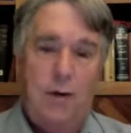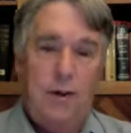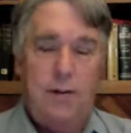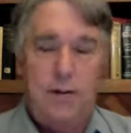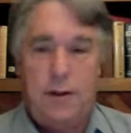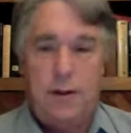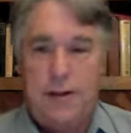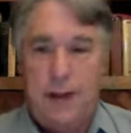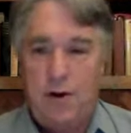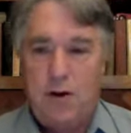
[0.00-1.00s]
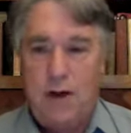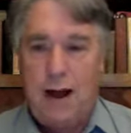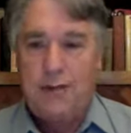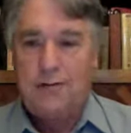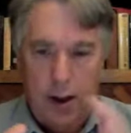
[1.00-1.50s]
The
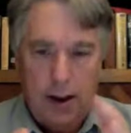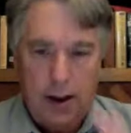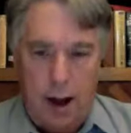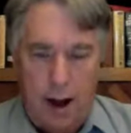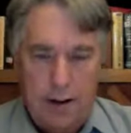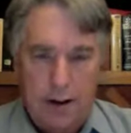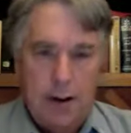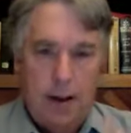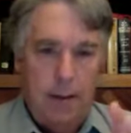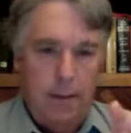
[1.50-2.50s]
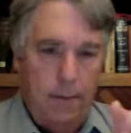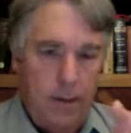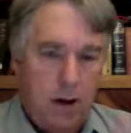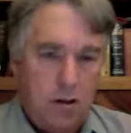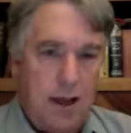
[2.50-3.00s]
Democrats cut
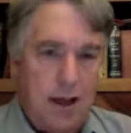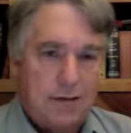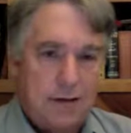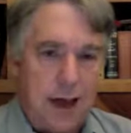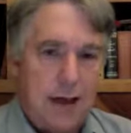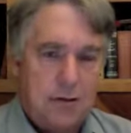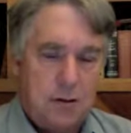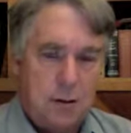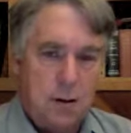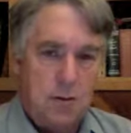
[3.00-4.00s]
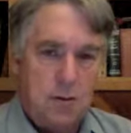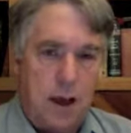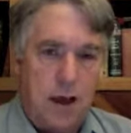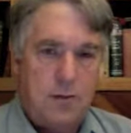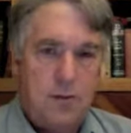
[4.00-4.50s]
middle class tax
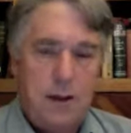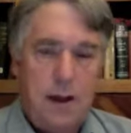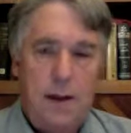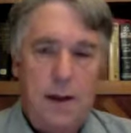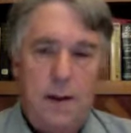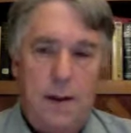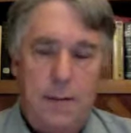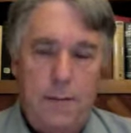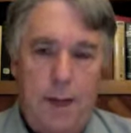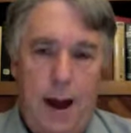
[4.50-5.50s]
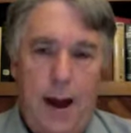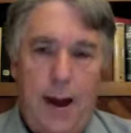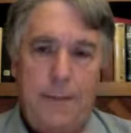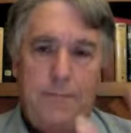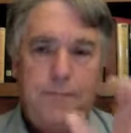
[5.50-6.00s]
rates by